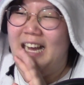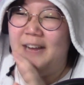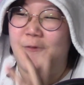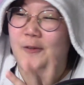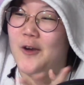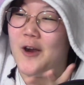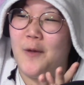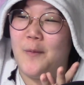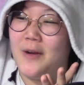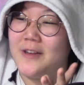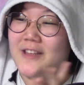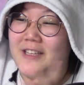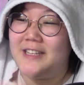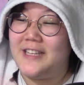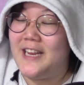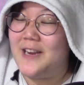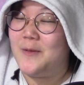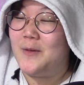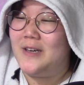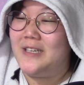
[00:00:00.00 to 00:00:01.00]
I forgot what the
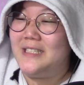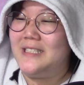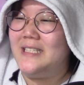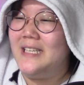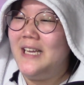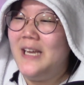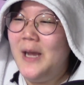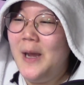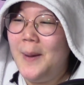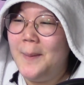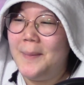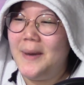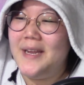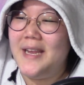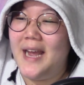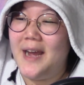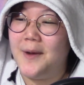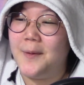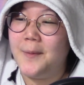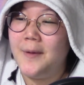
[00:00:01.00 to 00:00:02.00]
thing was. But
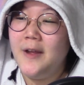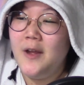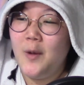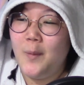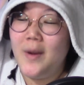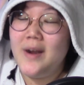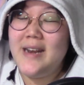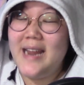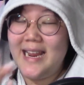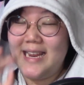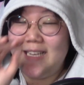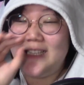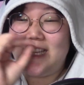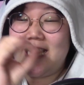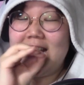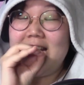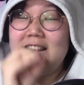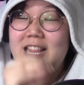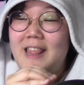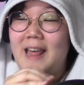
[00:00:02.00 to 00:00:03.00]
yeah, when they
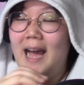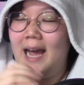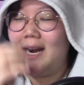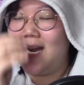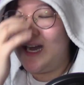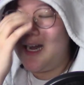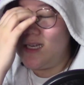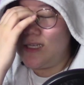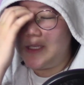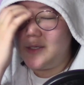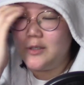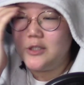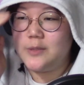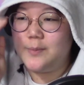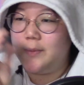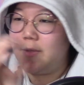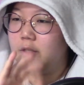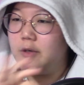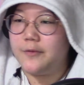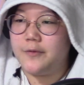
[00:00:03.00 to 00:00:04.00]
did that act, it was
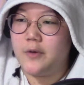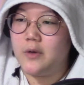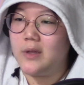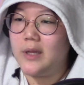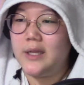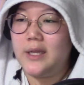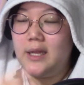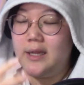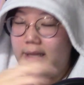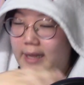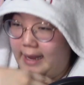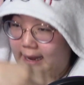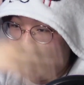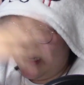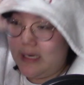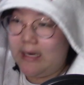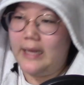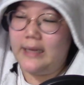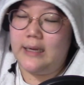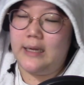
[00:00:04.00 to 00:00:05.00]
beautiful. And then they
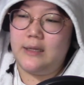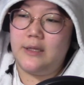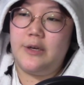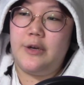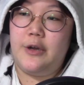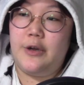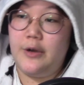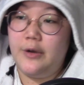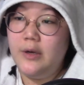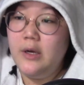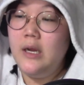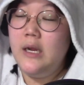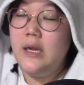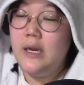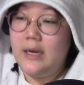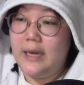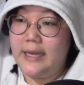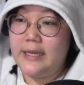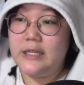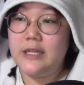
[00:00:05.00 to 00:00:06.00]
had like other
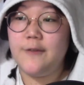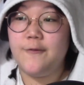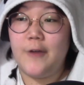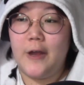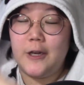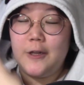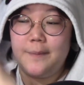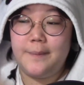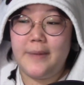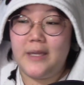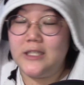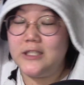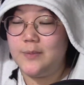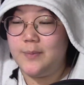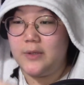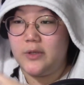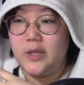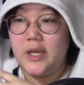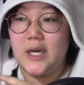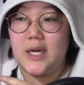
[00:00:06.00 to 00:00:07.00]
like developments
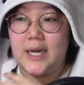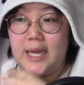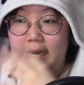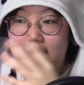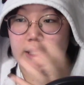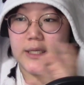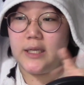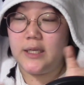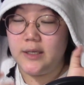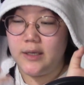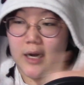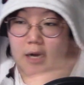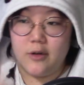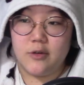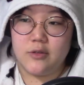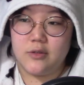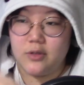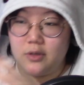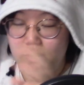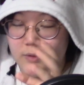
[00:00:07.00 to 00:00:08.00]
between like
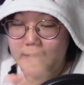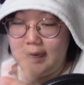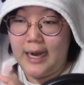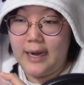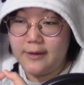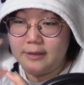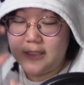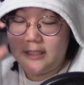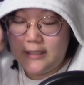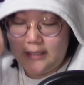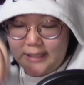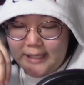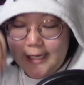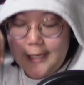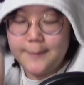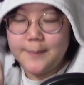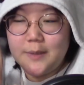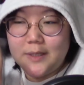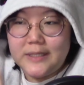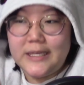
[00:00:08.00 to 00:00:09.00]
Naruto, not
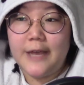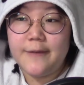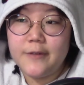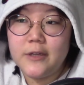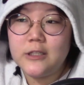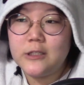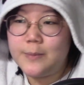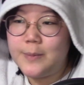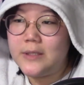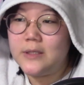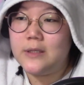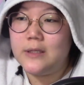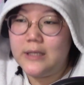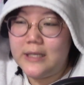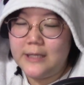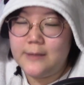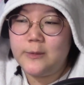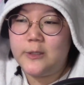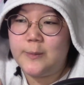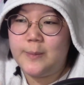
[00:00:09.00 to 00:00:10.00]
Team Seven spe-
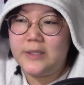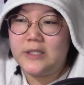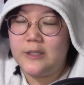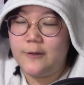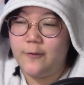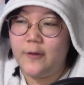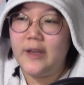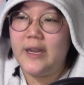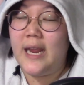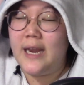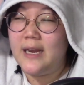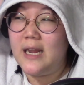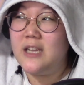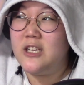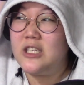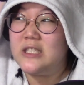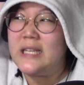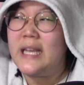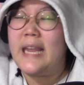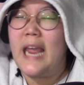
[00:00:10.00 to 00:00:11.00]
in specific, and then
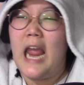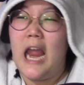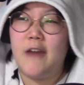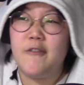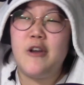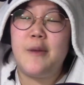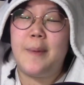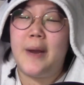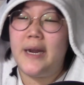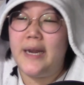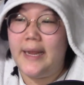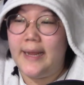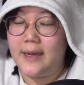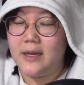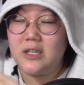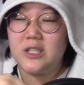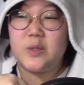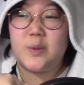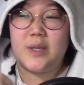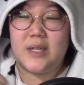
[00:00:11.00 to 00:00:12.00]
just like everybody
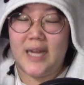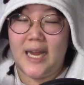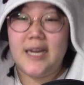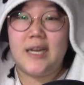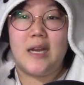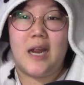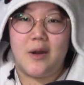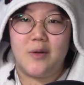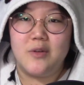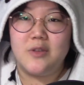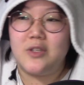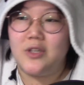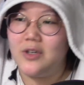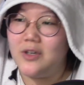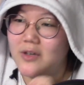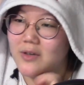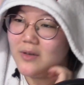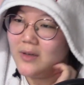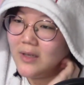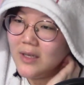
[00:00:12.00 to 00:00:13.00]
else with like
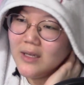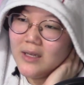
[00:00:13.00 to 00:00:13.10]
Naruto.